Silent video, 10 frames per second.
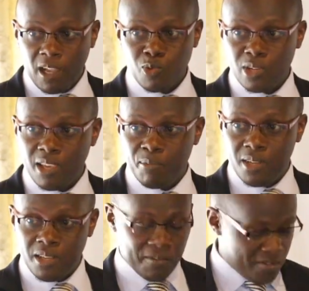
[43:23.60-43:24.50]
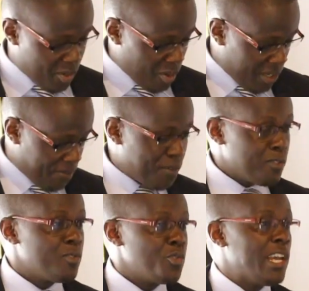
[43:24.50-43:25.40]
That's what I believe. So
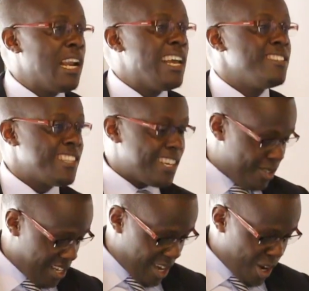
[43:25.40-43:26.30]
if you realize that